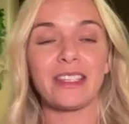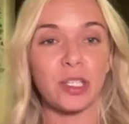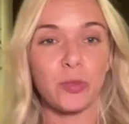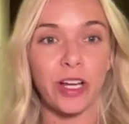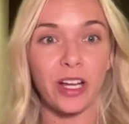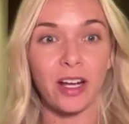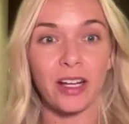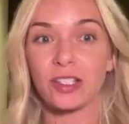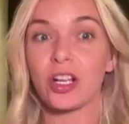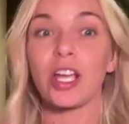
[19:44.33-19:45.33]
this is where you're
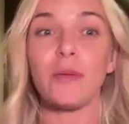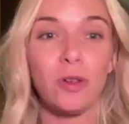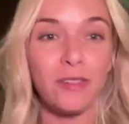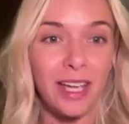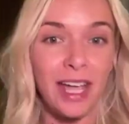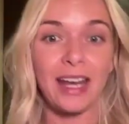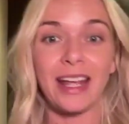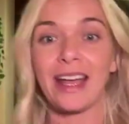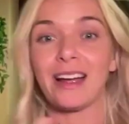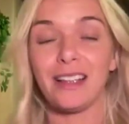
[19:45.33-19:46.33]
going to start
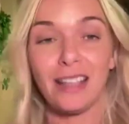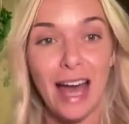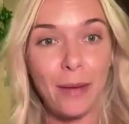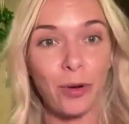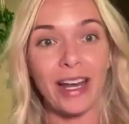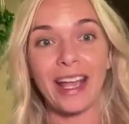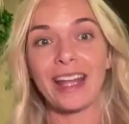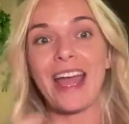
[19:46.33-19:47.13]
communicating and collaborating